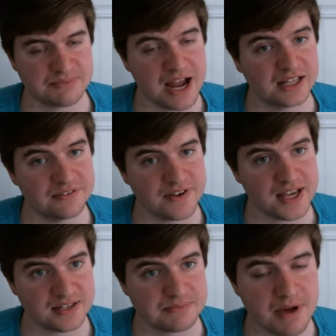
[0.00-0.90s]
smiley
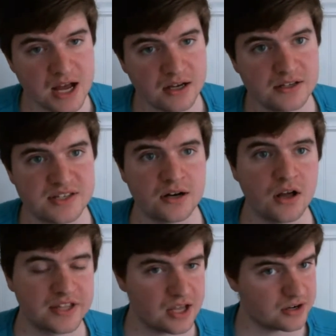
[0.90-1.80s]
face mugs and
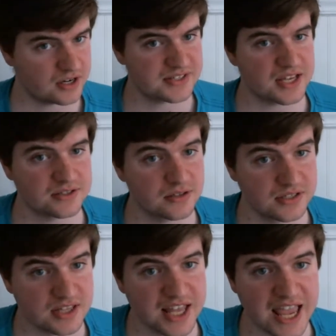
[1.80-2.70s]
all the other
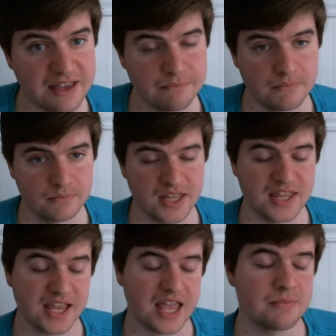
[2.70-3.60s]
accessories that they gave that
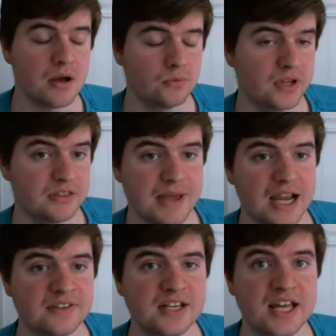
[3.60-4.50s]
they came up with
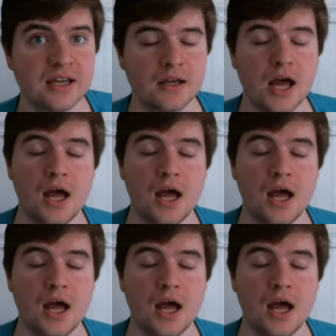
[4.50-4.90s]
back in the day?